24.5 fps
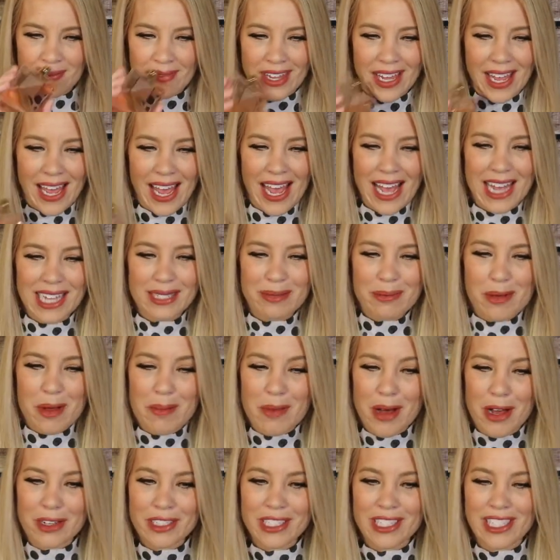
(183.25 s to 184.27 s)
It has
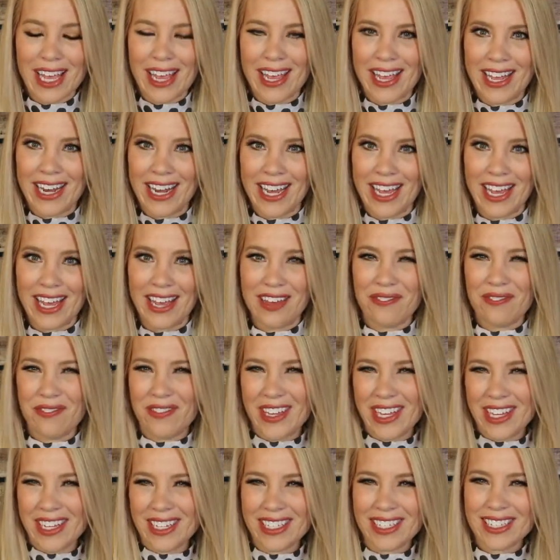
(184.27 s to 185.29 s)
mimosa in it. It
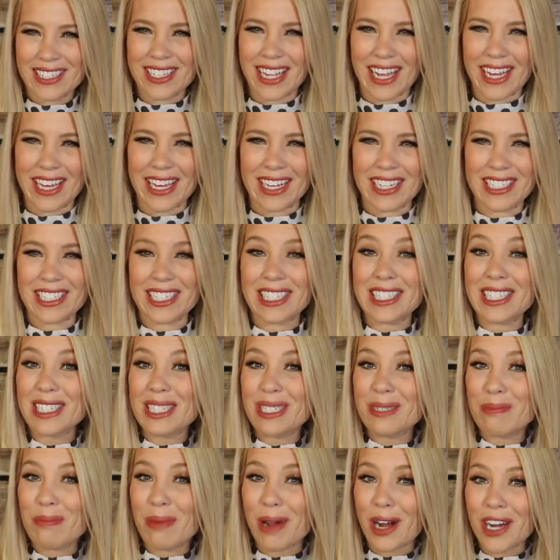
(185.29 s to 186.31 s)
feels like it's a
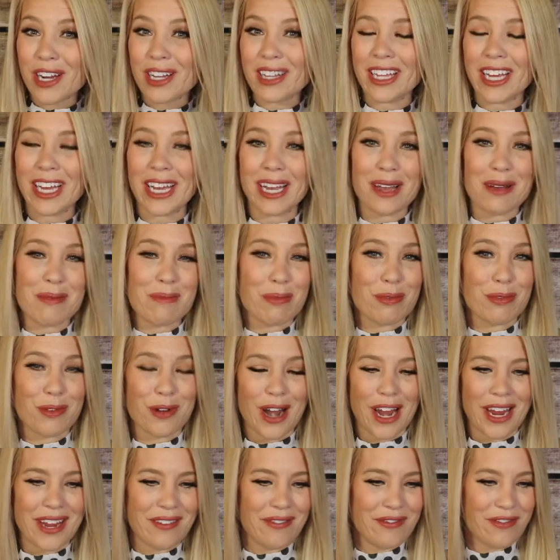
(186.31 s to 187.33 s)
sparkling,
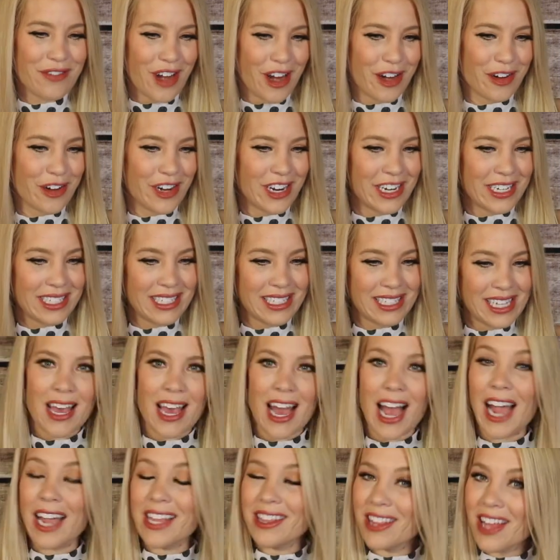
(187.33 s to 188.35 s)
bright fragrance.
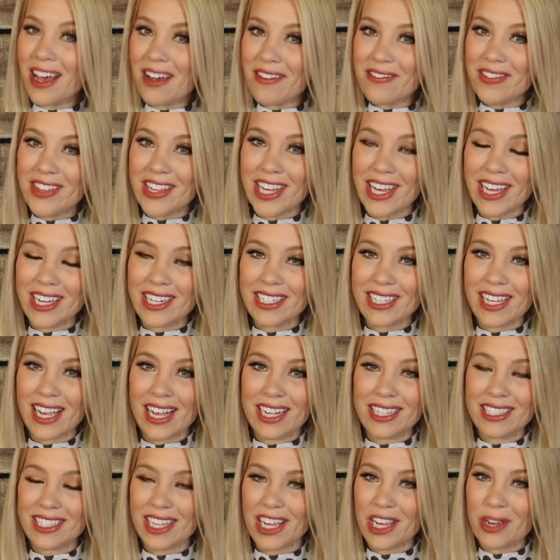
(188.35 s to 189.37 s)
I love the
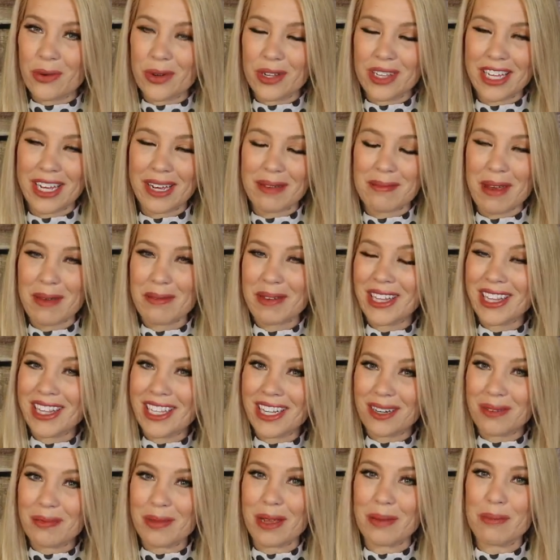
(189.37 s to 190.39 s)
Intense equally, maybe a
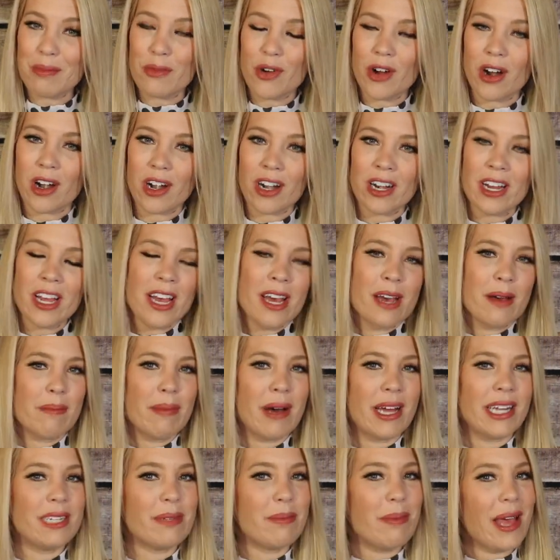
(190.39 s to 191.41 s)
little bit more,
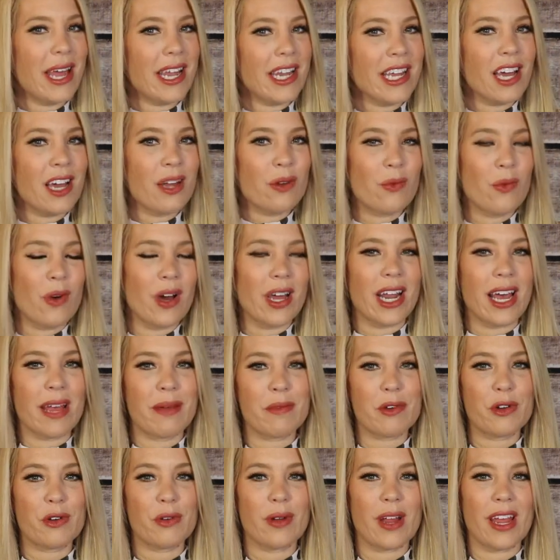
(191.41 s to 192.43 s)
but depending on what
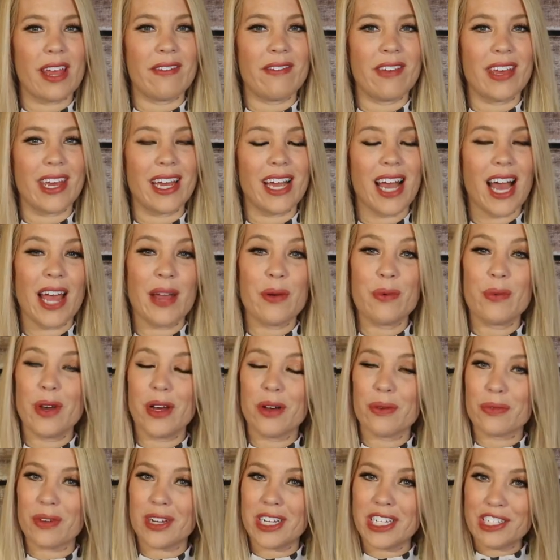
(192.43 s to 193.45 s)
I'm craving, I
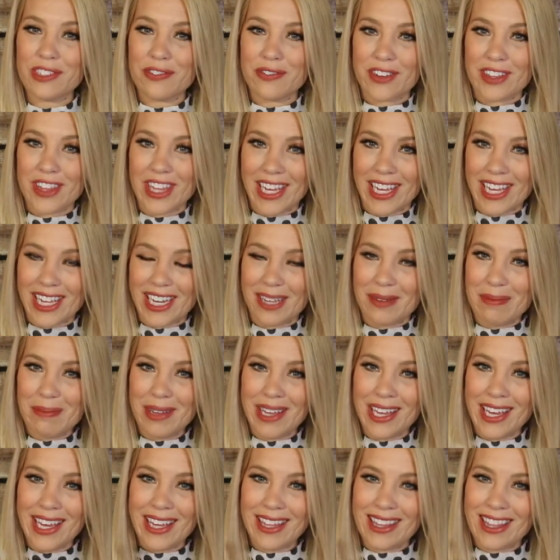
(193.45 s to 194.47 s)
will reach for the
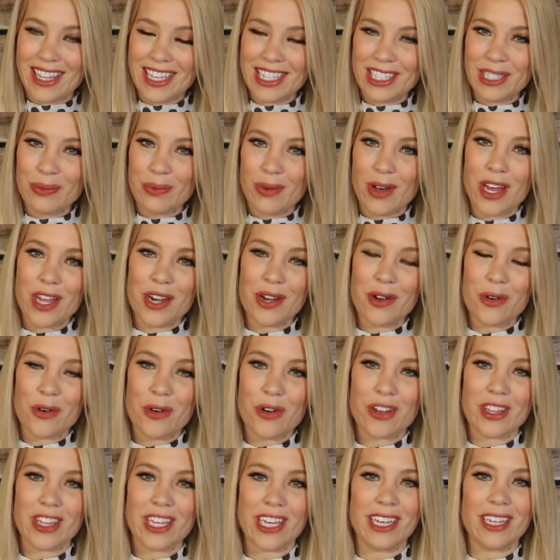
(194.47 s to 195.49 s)
EDP, this one,
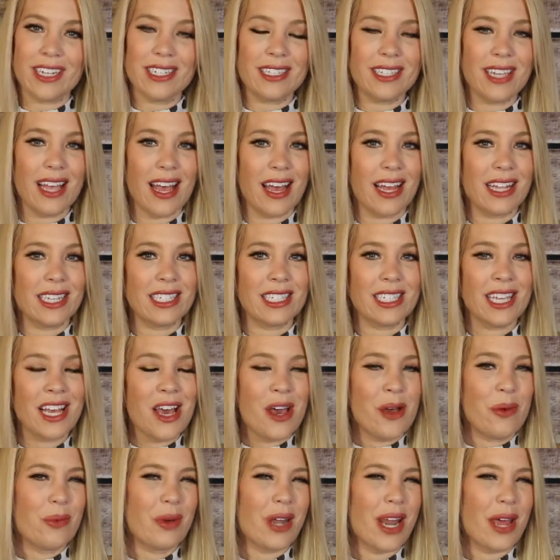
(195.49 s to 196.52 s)
or the Intense
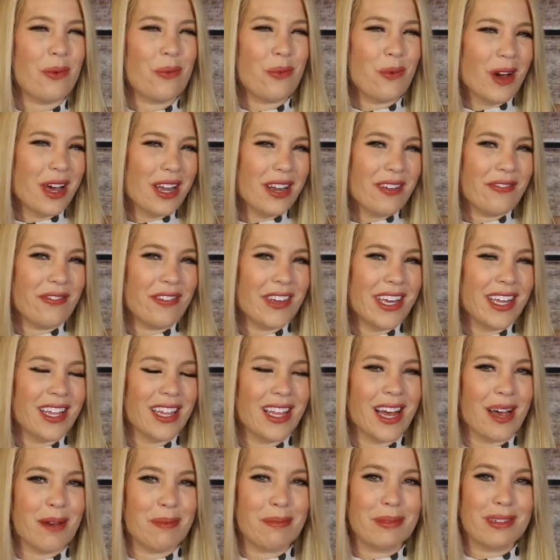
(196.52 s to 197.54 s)
when I want to
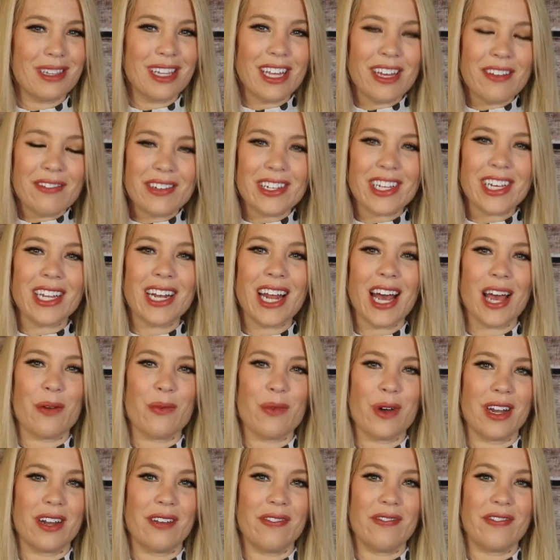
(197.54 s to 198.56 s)
feel uplifted, I
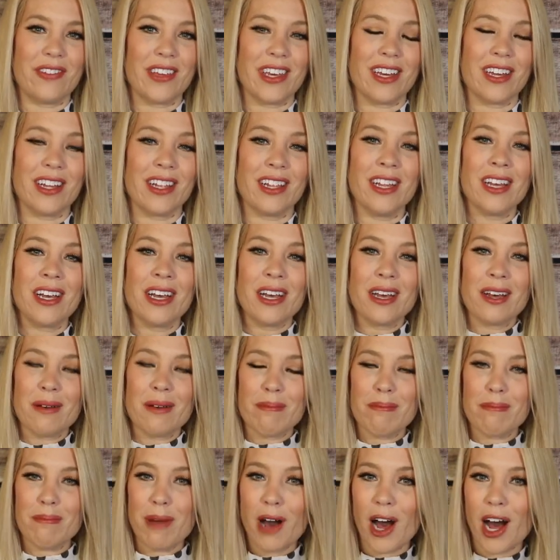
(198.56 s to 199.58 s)
want to feel
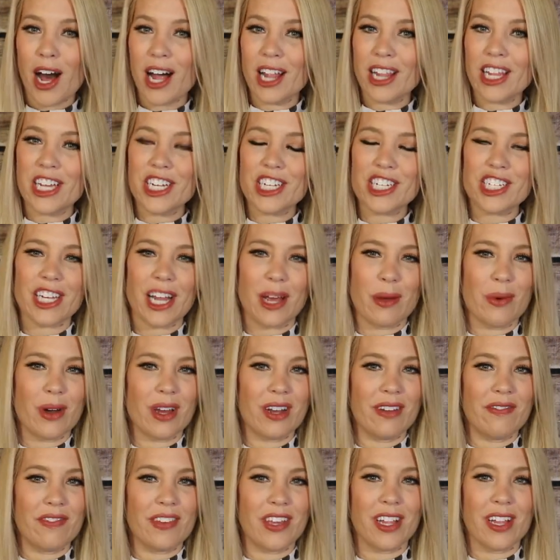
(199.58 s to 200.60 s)
polished, I
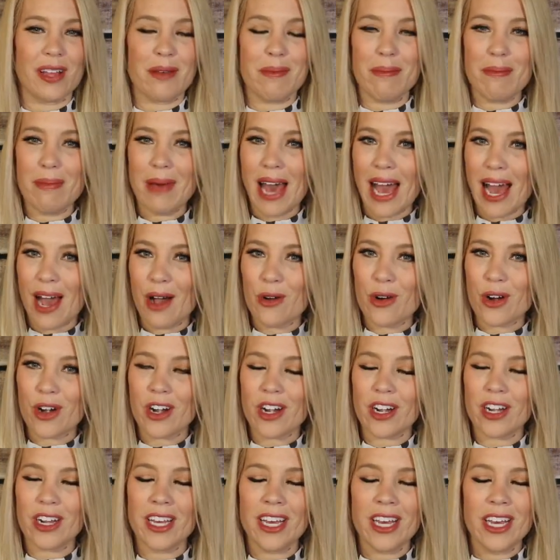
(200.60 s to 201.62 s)
want to feel
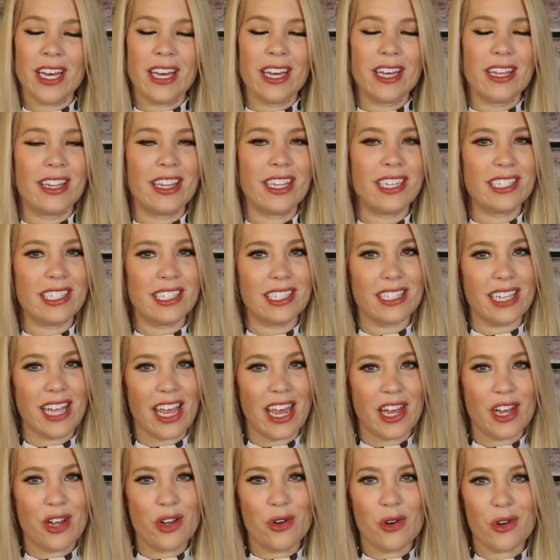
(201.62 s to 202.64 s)
empowered. This is
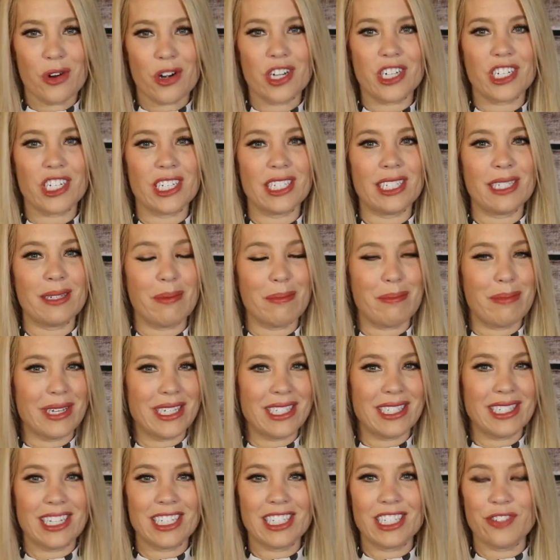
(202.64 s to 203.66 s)
a gorgeous
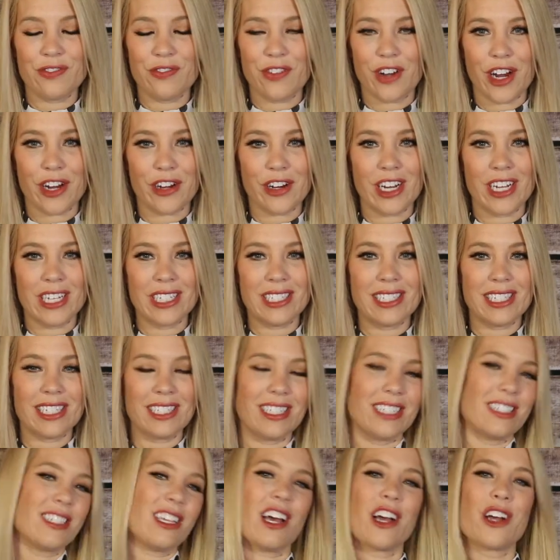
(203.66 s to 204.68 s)
business fragrance.
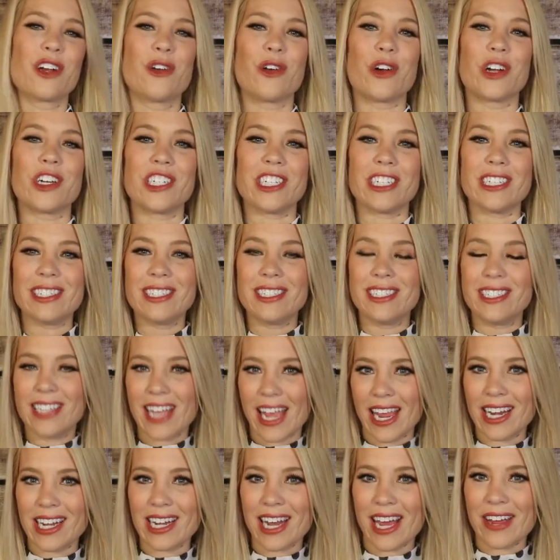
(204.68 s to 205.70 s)
This is a gorgeous
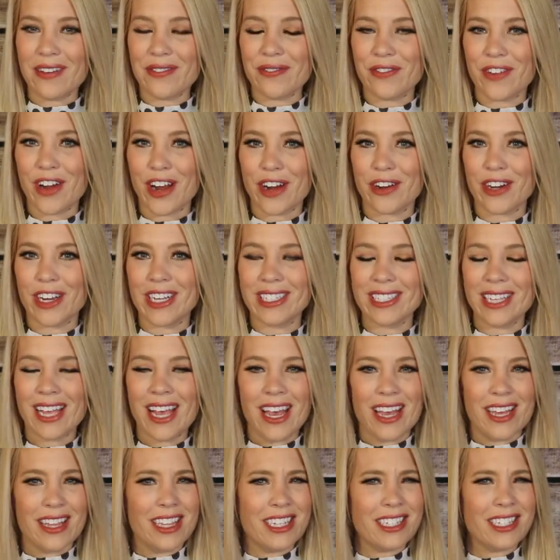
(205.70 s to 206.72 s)
date night fragrance.
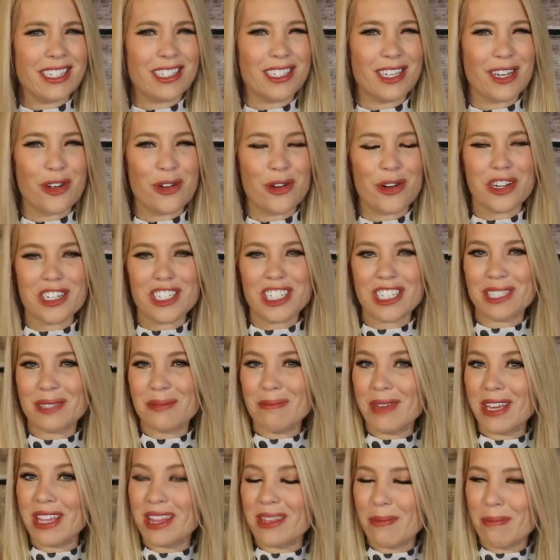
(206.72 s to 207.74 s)
This is a gorgeous
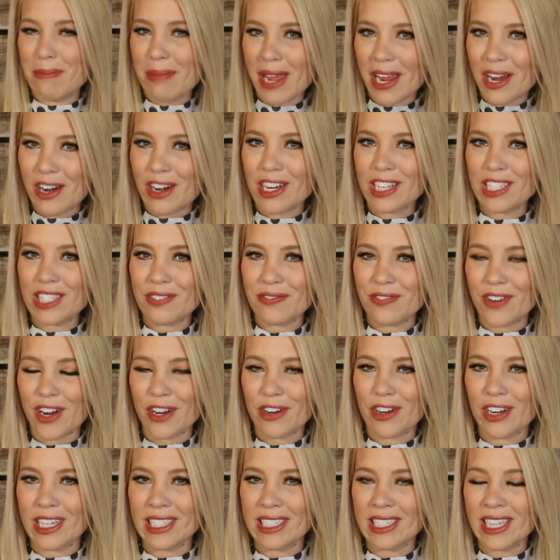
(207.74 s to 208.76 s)
meet the parents
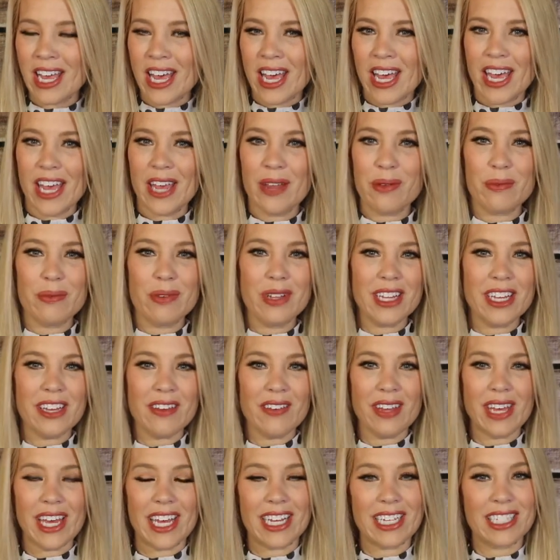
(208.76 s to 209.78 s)
fragrance. It
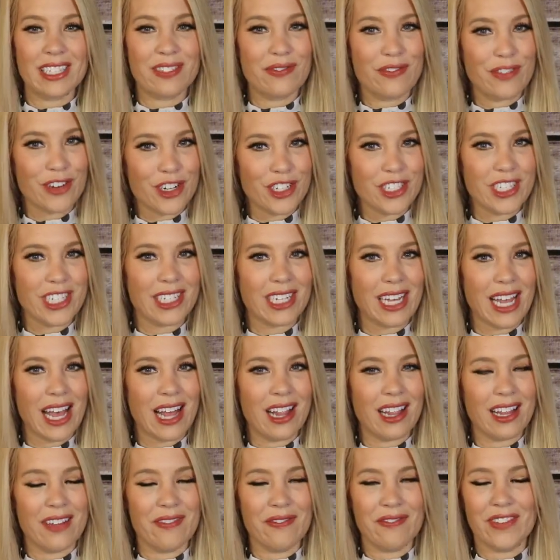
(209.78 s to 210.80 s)
really is
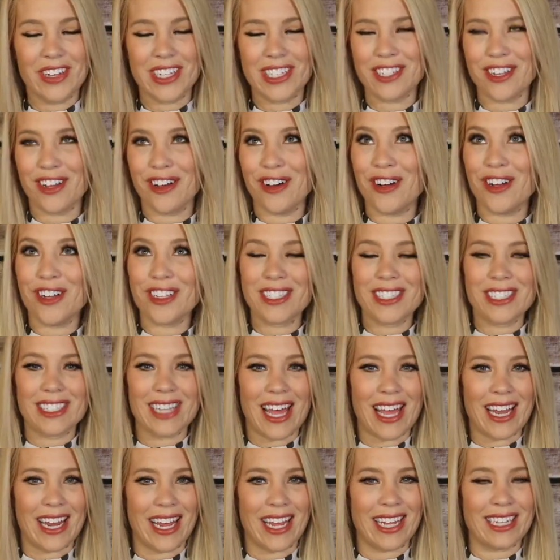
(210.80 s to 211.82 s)
versatile and fits all
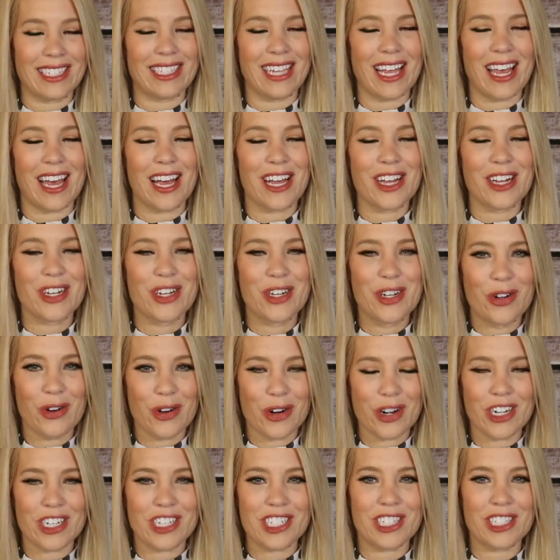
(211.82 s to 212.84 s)
settings. A
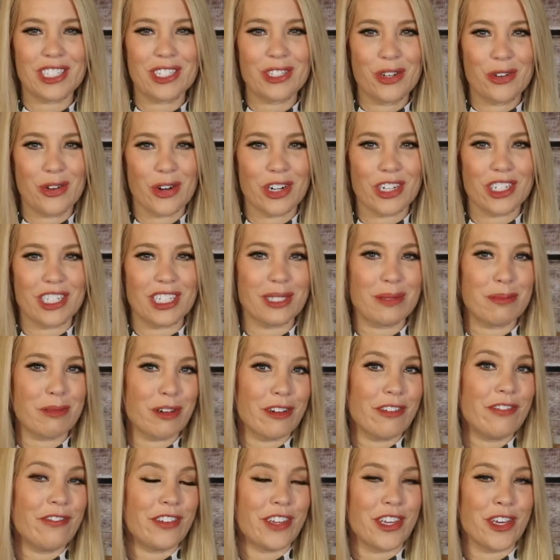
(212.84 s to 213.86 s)
gorgeous, gorgeous
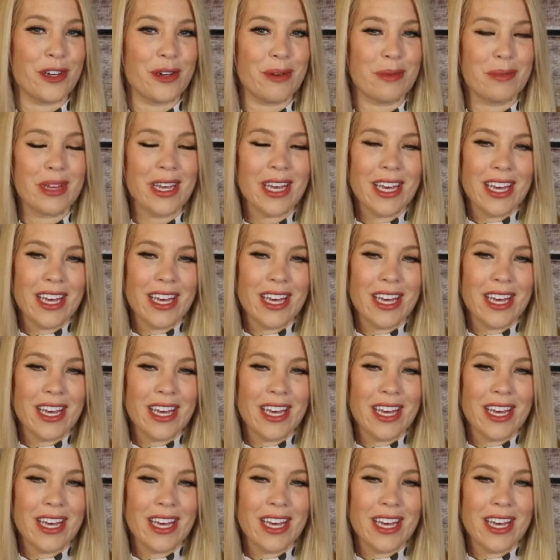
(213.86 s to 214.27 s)
perfume.